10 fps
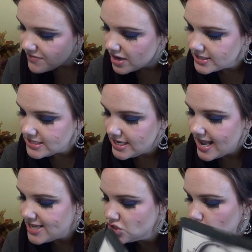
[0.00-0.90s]
Von D
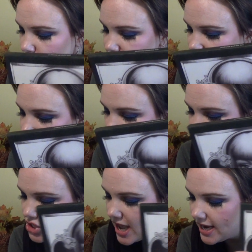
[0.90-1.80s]
has 24
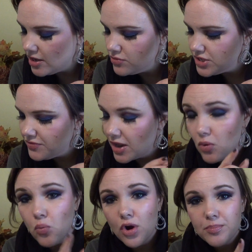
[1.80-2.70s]
shadows that
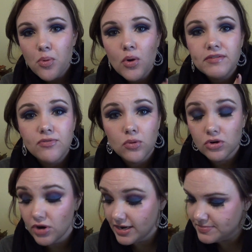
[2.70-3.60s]
are 1.4
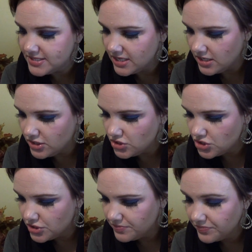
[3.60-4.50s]
grams
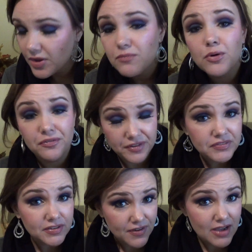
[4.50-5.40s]
each for
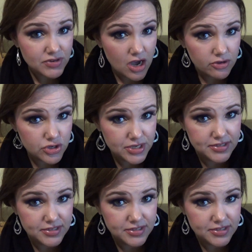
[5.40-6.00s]
$55 at